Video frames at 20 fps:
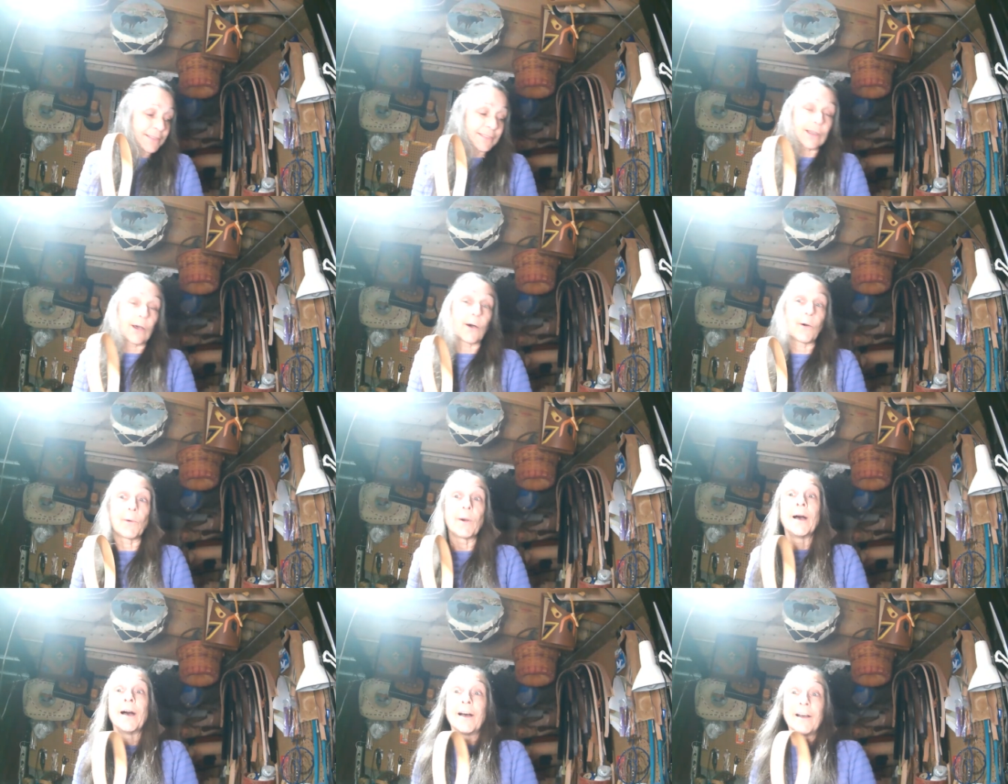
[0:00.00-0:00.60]

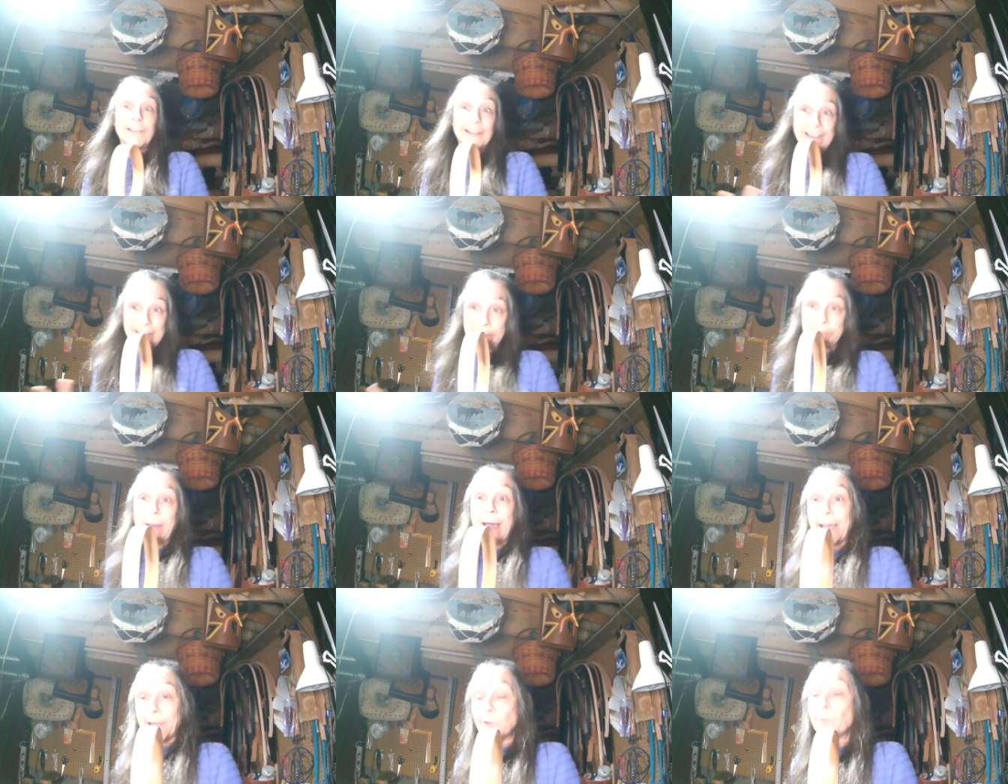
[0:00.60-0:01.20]
so in
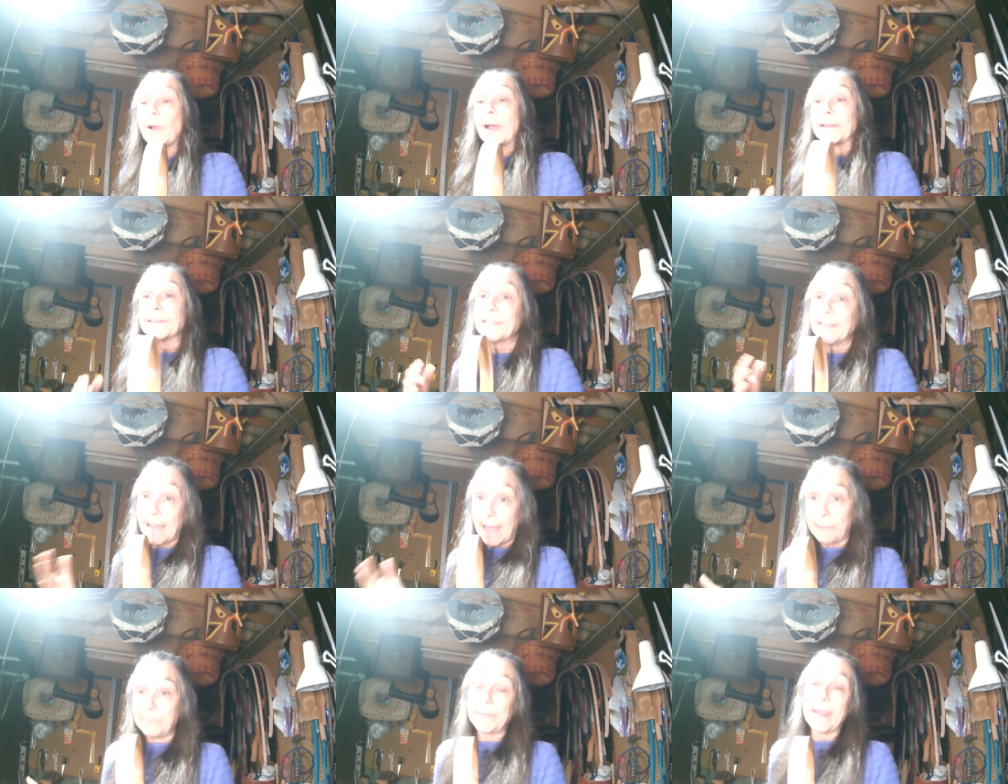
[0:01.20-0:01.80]
my quest,
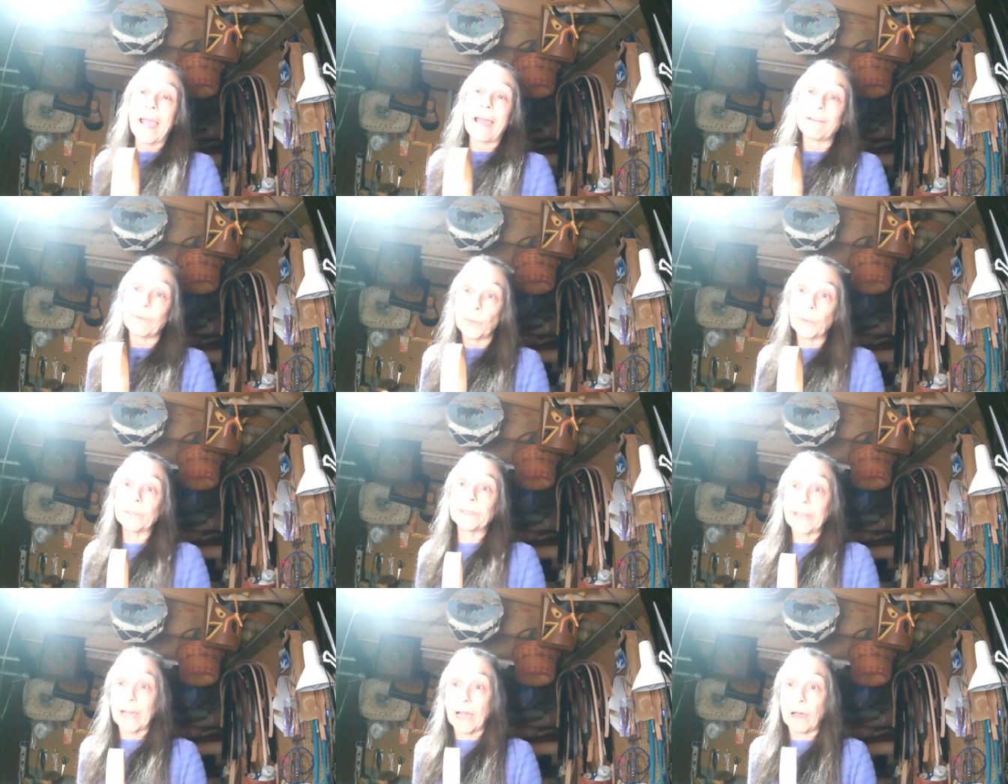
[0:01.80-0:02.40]
I'm
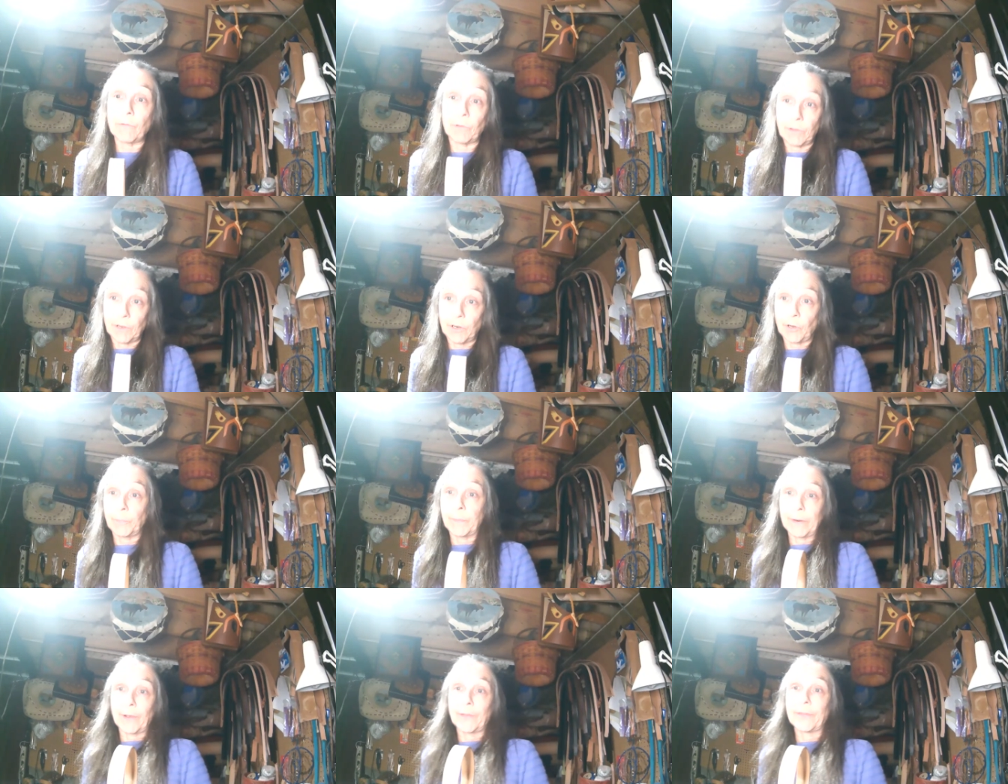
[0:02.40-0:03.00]
narrowing down a
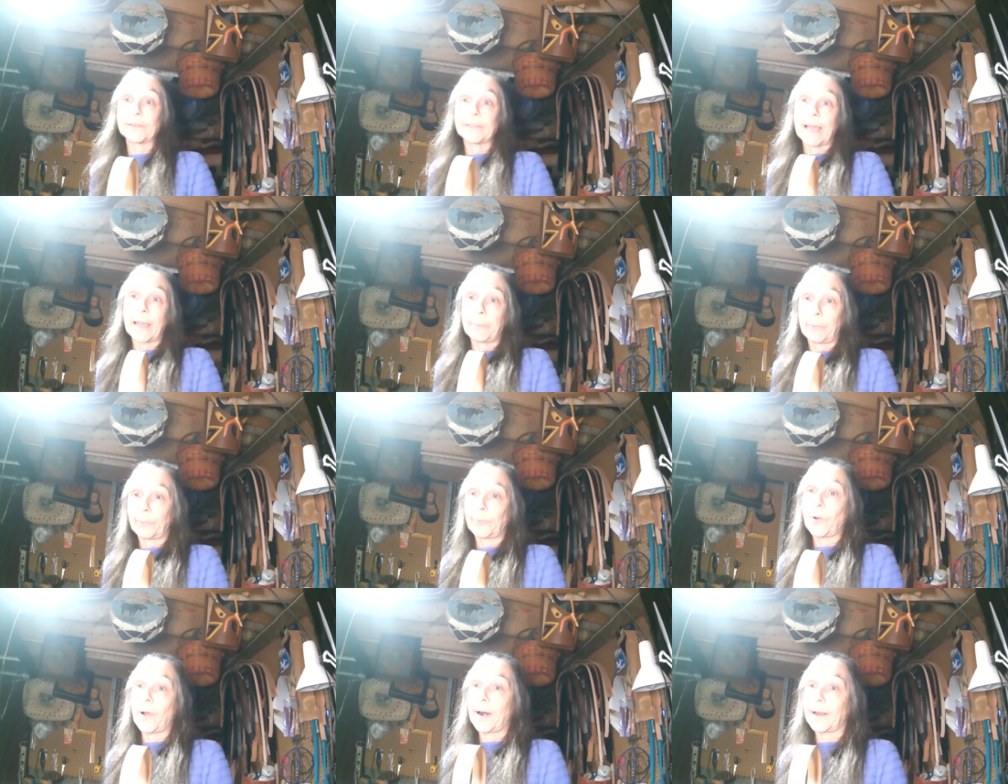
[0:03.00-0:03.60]
little bit on the type
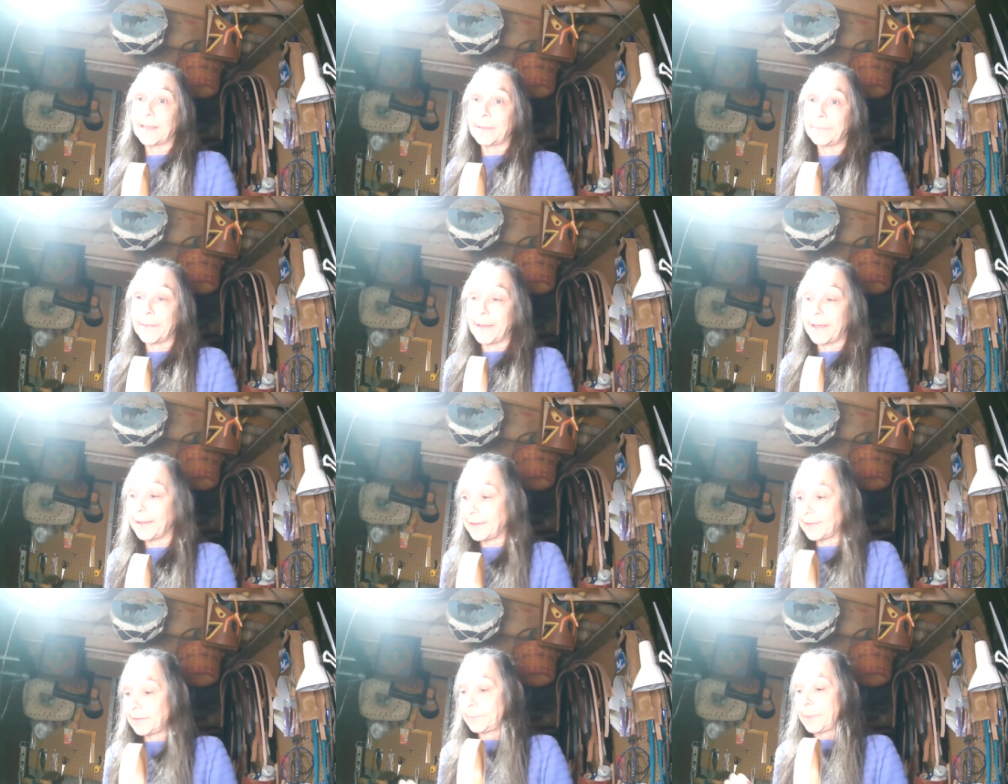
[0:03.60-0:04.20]
of products I
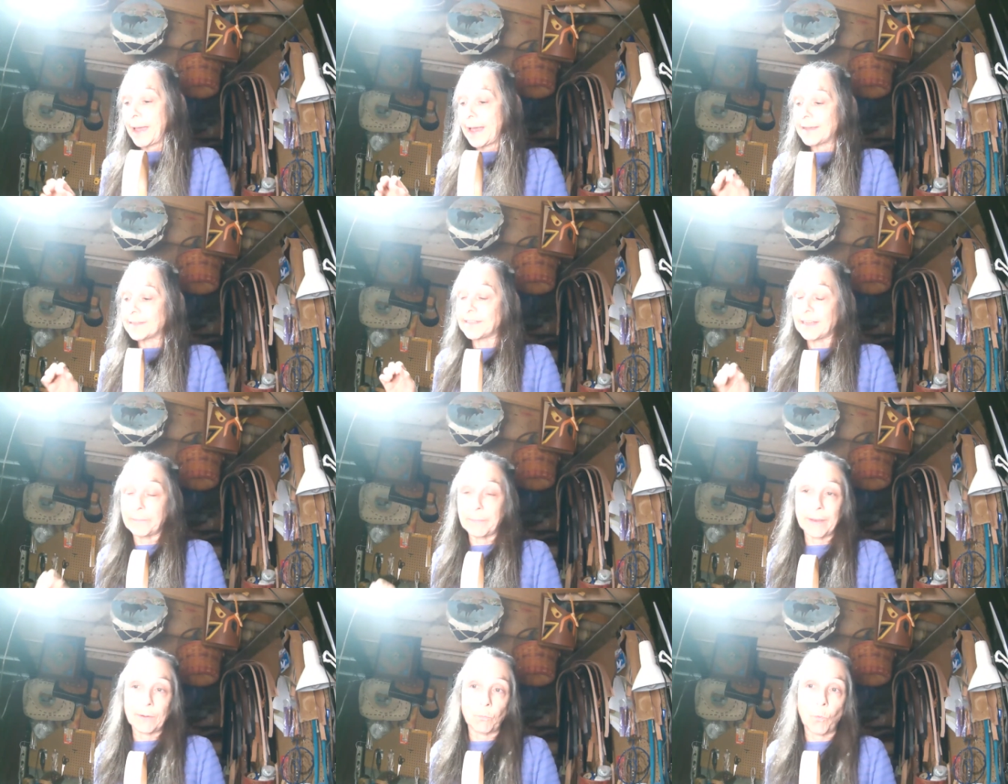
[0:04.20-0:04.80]
make. In the past,
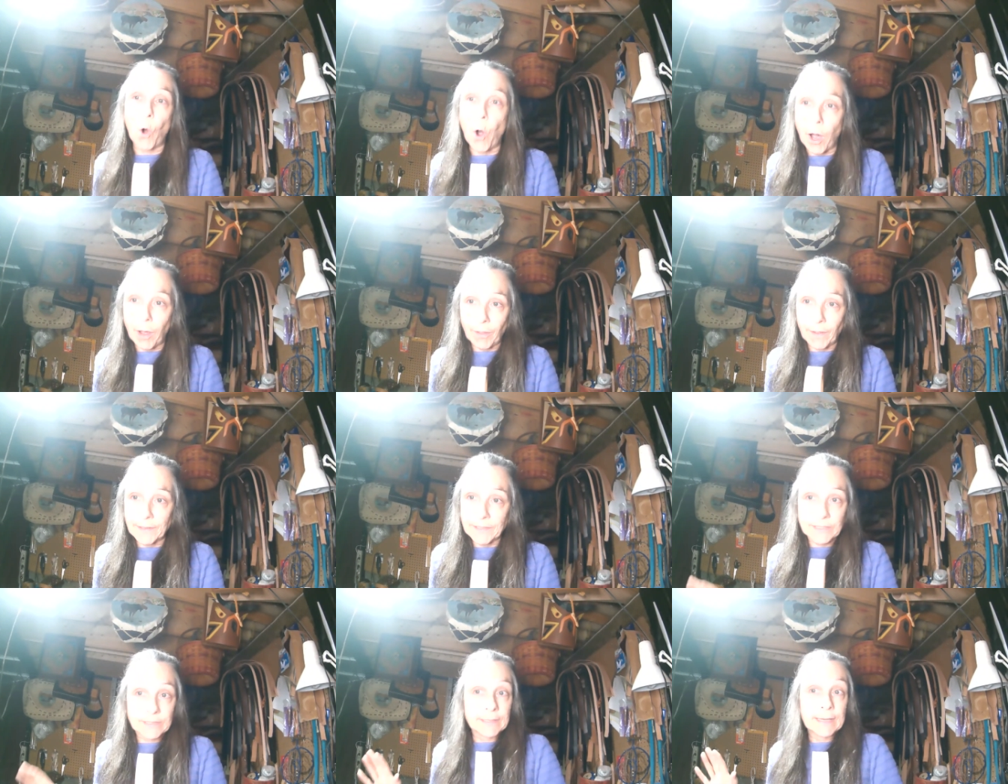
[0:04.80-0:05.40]
I made
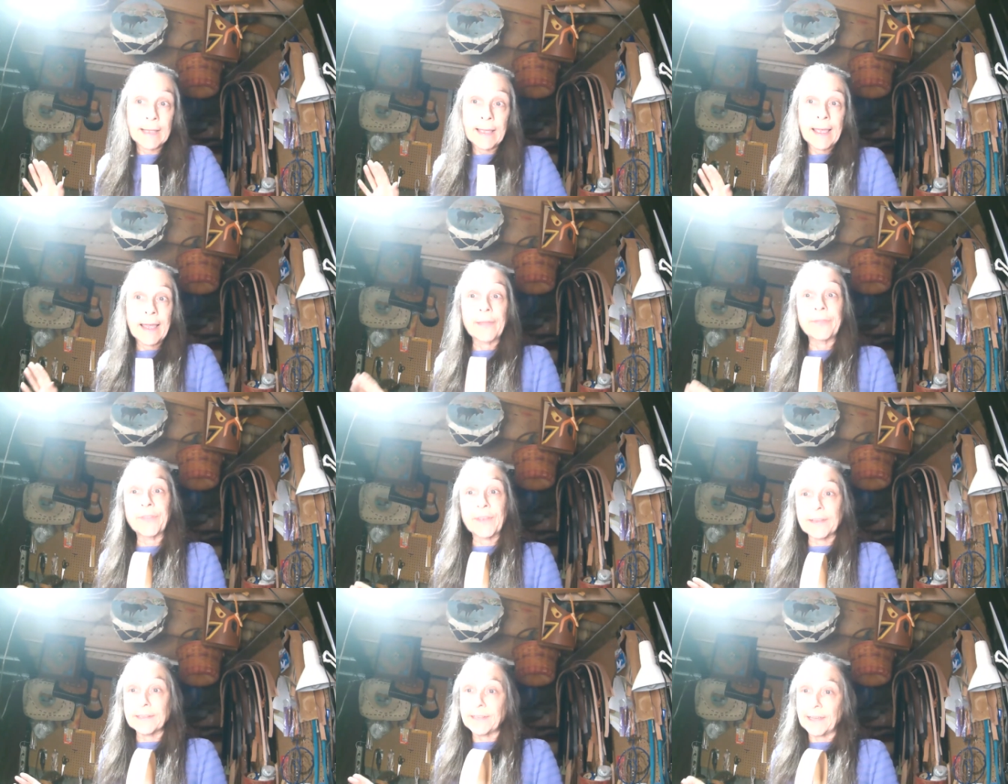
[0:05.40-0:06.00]
wallets
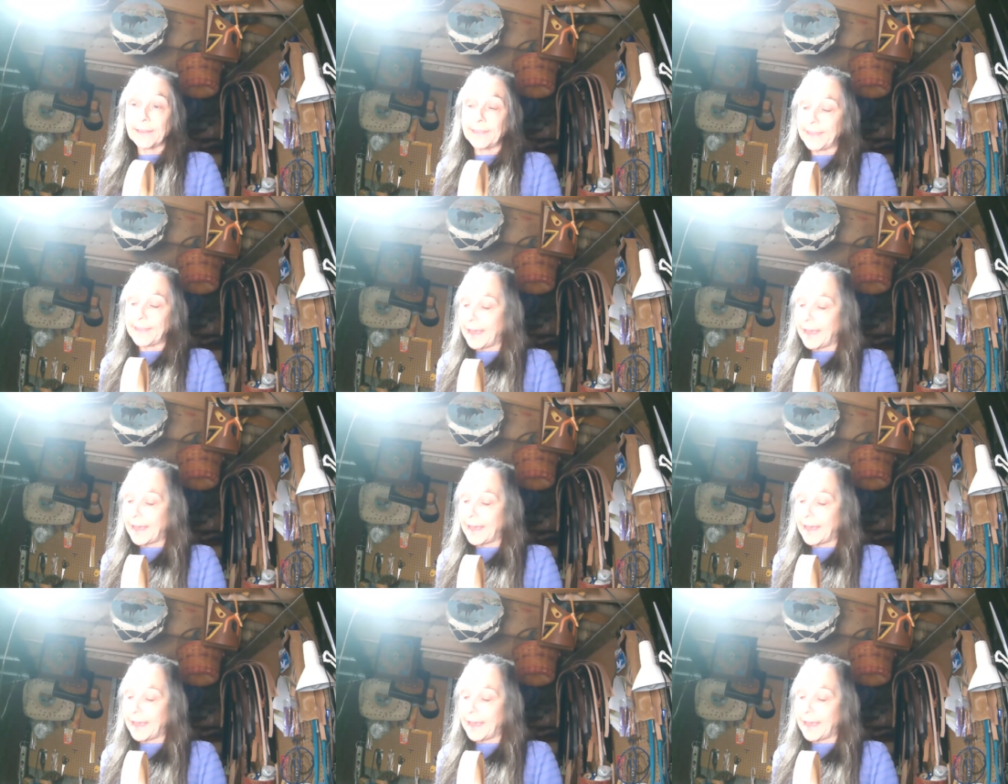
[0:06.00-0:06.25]
and things like